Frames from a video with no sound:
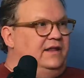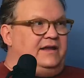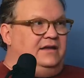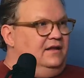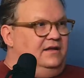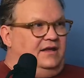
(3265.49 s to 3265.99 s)

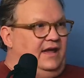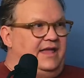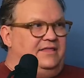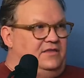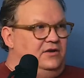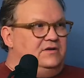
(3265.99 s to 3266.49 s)
Like
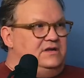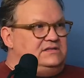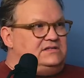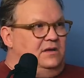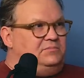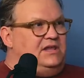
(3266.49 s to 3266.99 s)
there
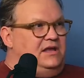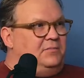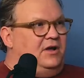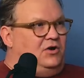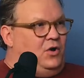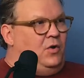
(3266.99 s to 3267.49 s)
is something
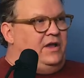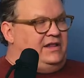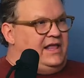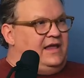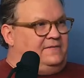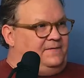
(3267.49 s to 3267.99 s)
about
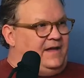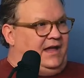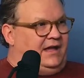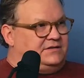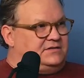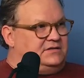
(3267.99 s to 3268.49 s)
going that
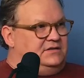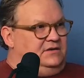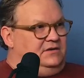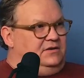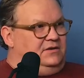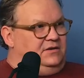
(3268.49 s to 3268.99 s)
fast
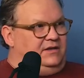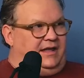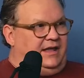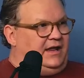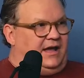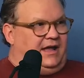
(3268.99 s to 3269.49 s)

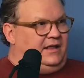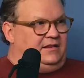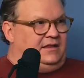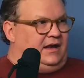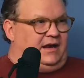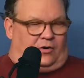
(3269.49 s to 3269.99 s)
and
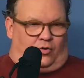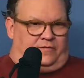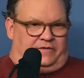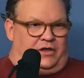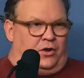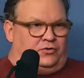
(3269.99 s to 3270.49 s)
that
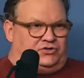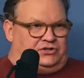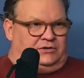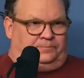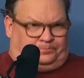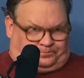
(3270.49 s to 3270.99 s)
over the
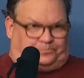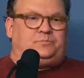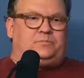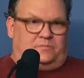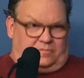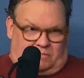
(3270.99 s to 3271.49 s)
ocean,
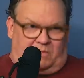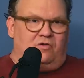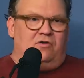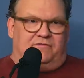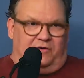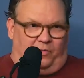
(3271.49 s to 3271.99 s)

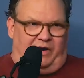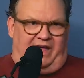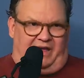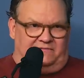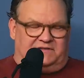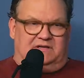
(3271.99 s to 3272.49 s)
over
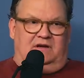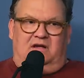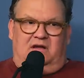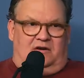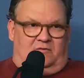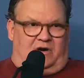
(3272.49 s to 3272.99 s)
waves,
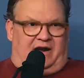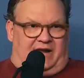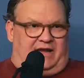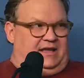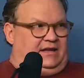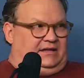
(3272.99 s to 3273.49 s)
where
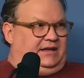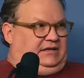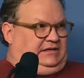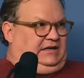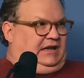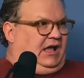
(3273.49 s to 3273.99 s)
I get like,
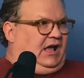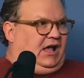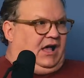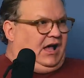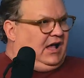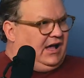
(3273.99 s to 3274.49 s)

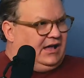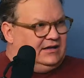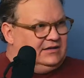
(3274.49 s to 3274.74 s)
ah.